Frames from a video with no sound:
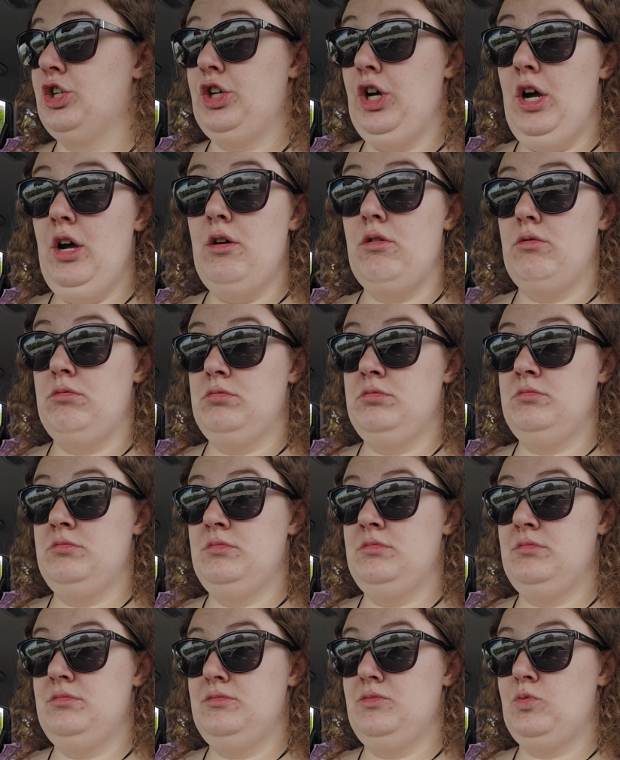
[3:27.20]
go.
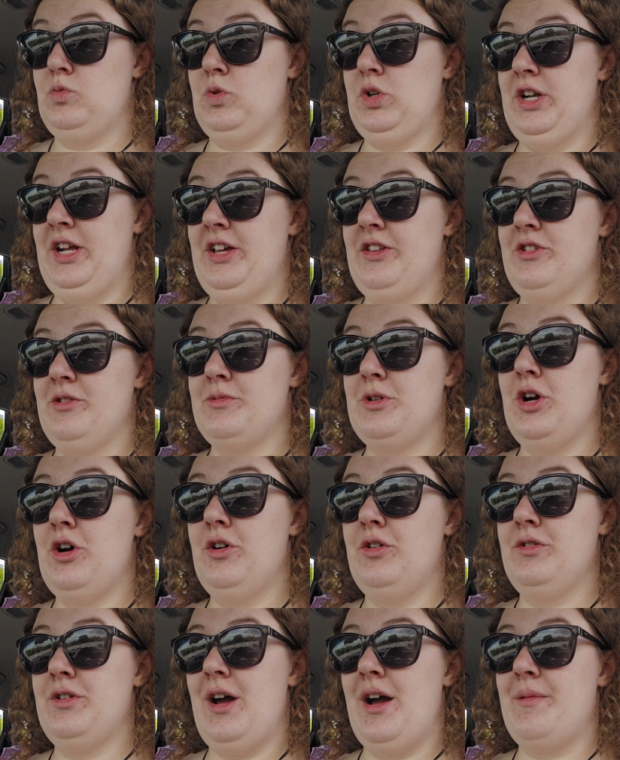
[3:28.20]
We're going to hit the
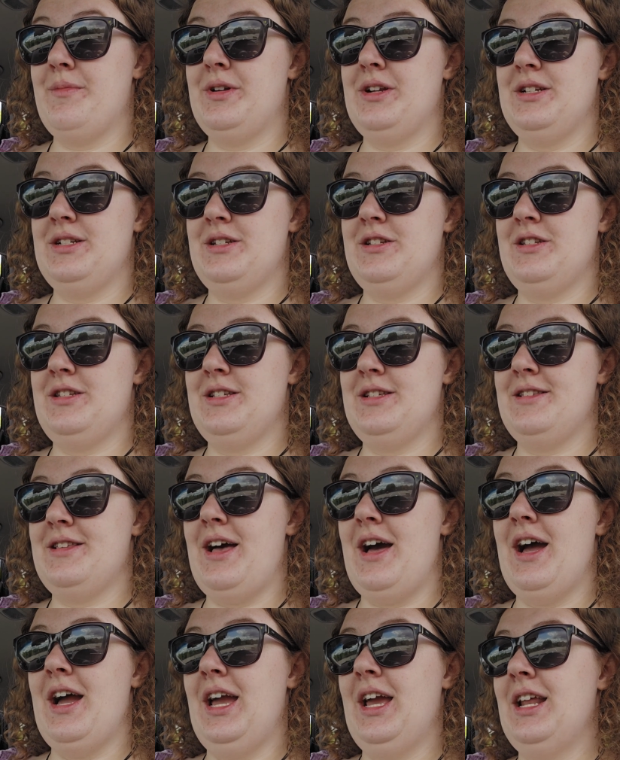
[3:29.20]
road. I'm going to
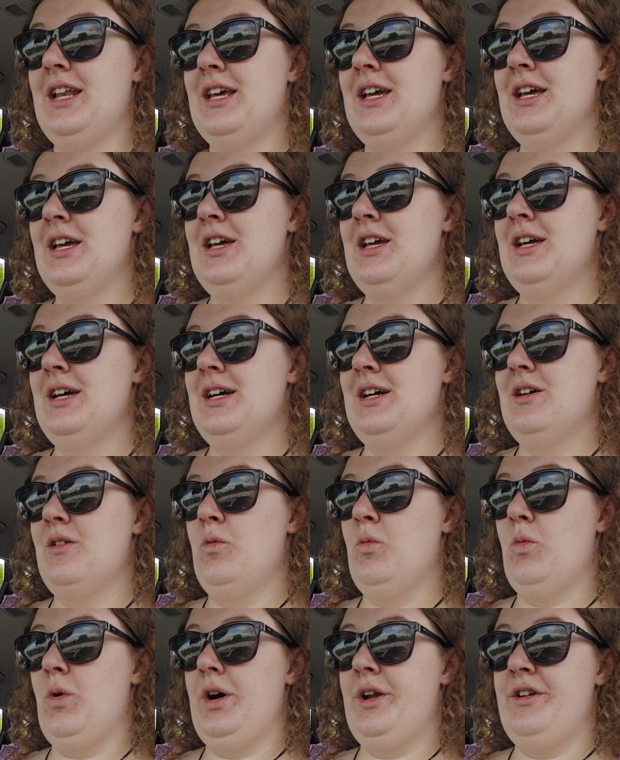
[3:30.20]
decide
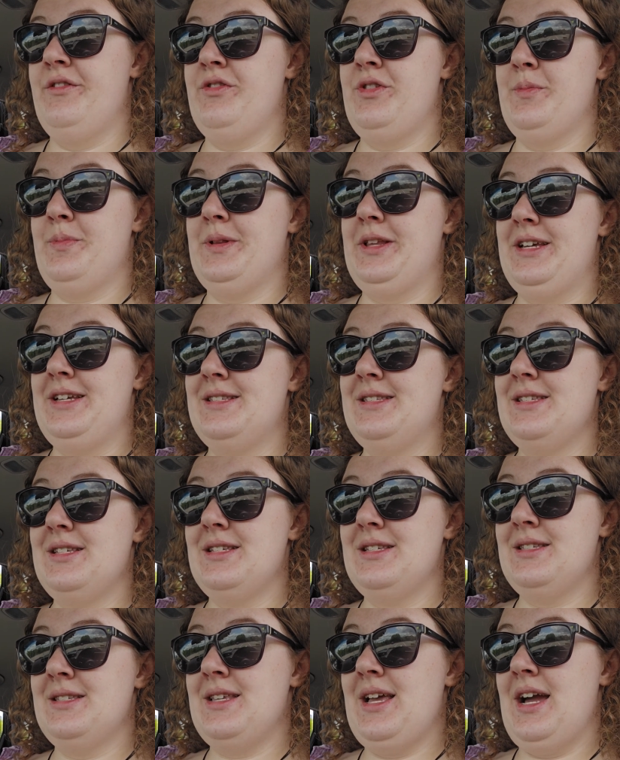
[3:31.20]
one of the
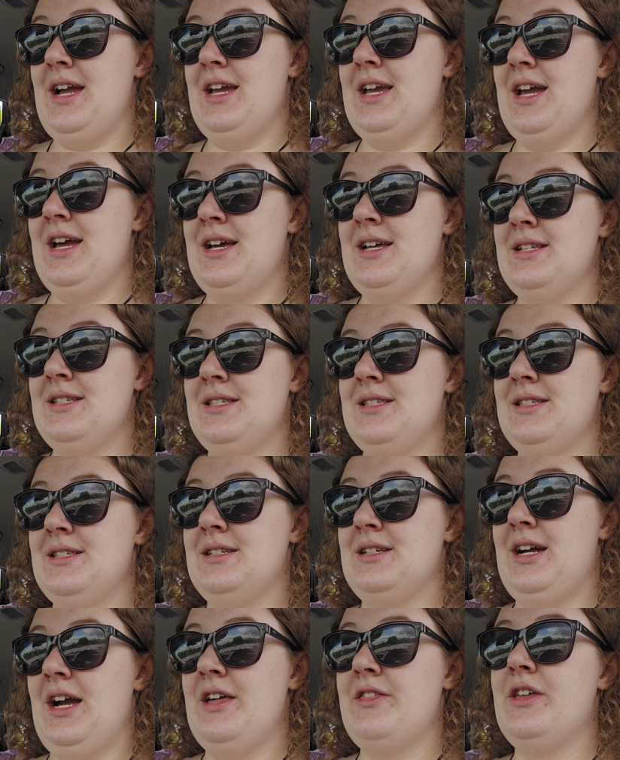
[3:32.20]
places, I
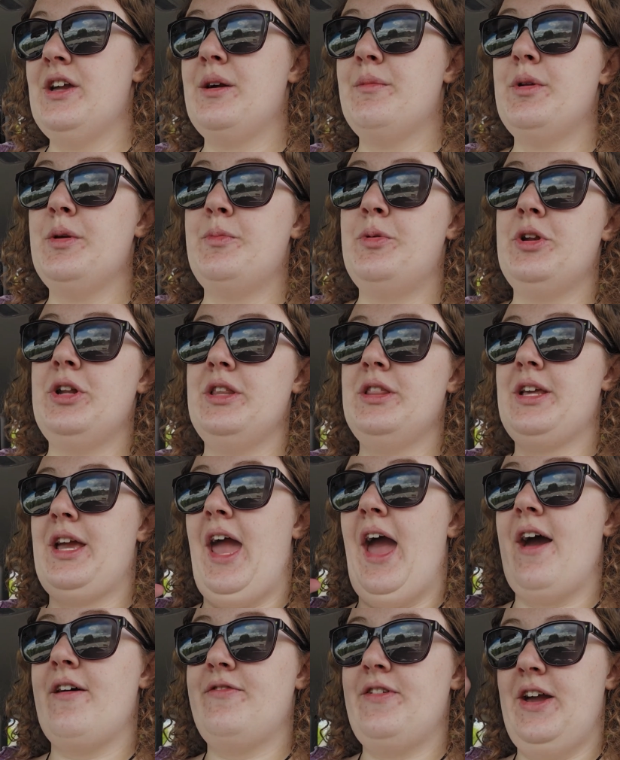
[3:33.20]
guess. I think I'm going to put in the
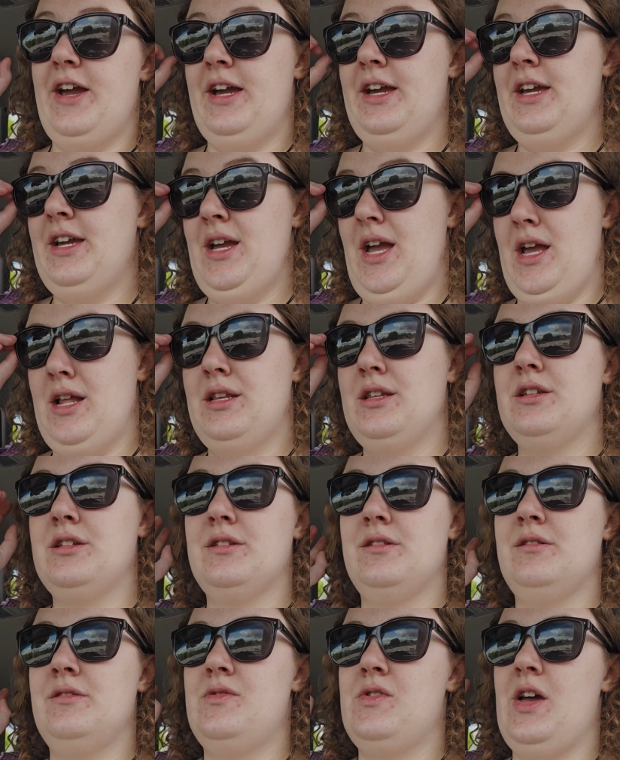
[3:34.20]
cafe
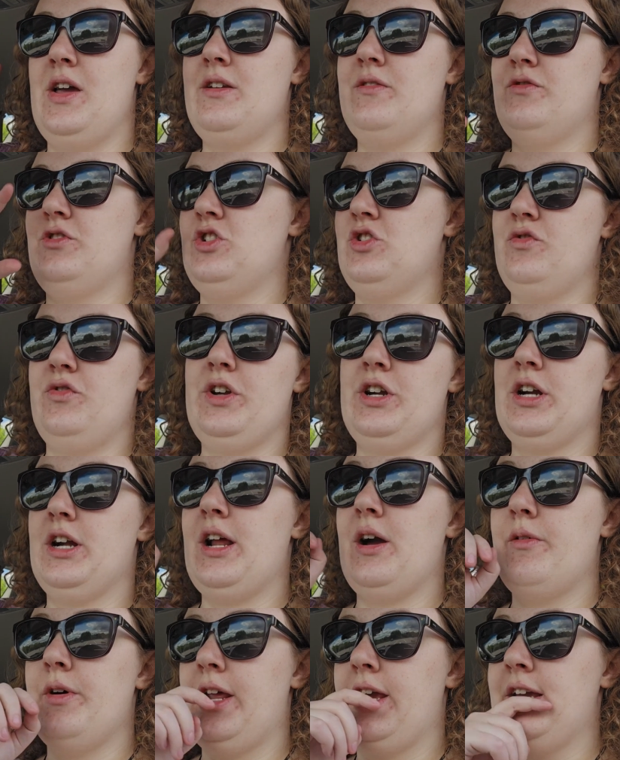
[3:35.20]
and then just figure
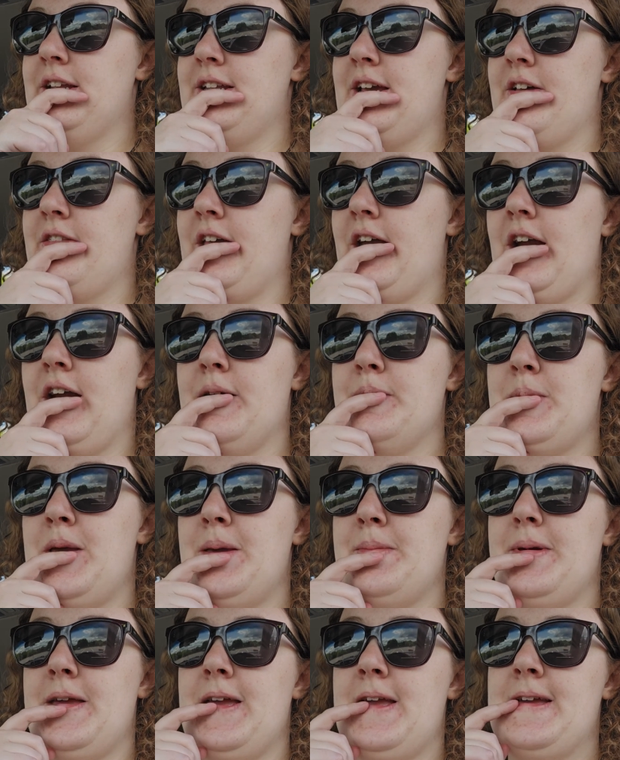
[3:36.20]
it out when I get down there,
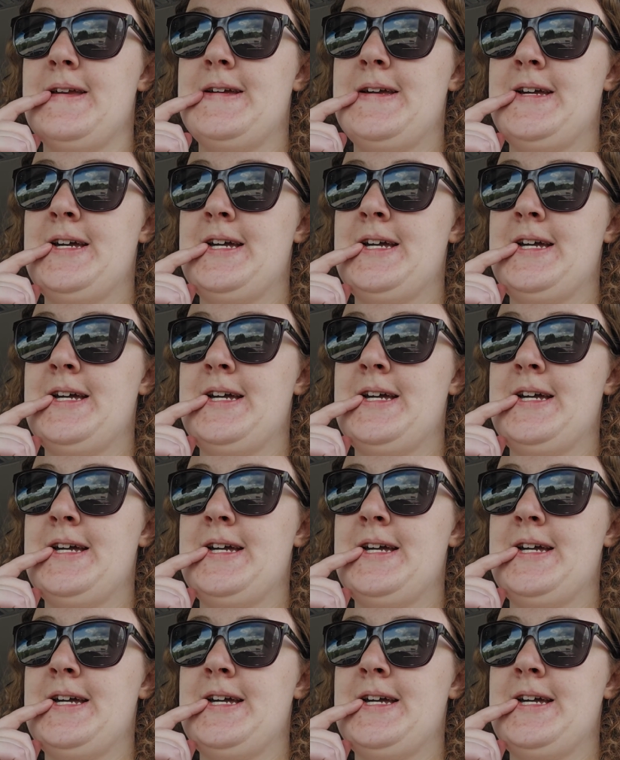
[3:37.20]
maybe.